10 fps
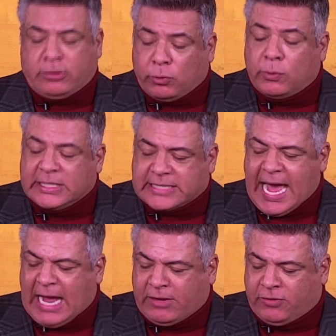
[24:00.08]
through his
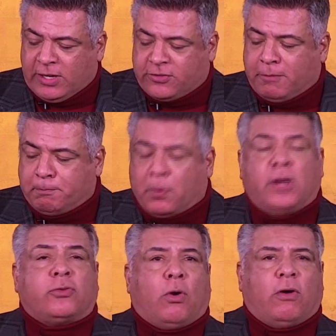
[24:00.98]
actions of
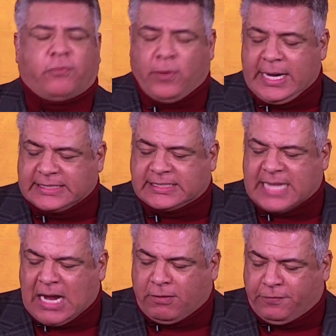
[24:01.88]
burnt offering and
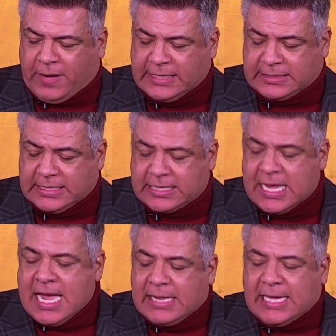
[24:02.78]
sacrifices
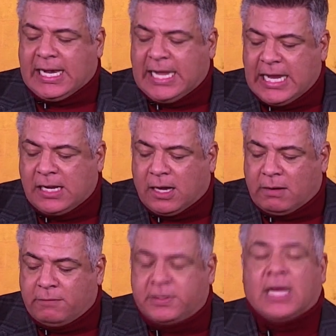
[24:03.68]
that he
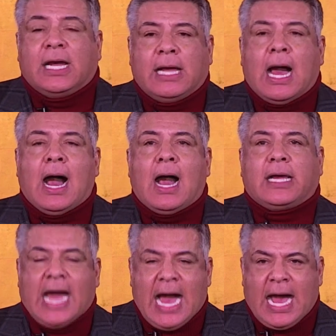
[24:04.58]
loved
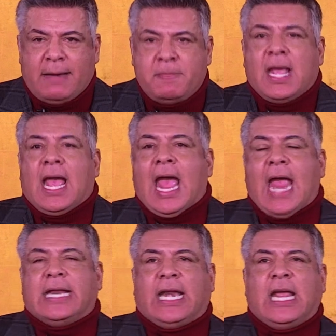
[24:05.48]
God
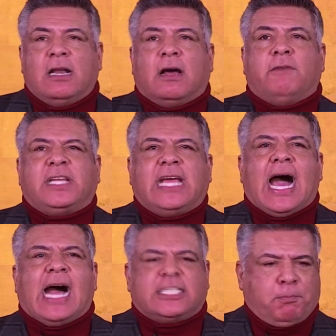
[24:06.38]
and that he loved
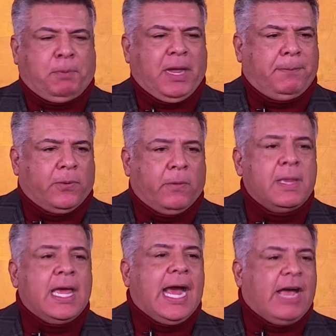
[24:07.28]
God's people.
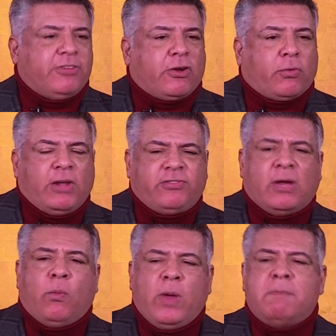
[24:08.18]
As a
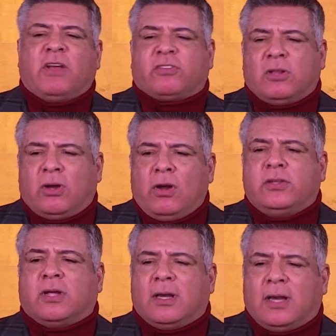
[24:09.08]
Christian, we must learn
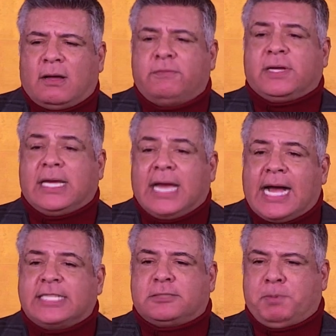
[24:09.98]
to love
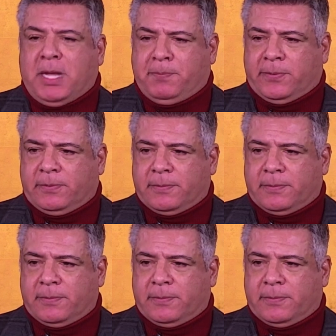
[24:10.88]
God's people.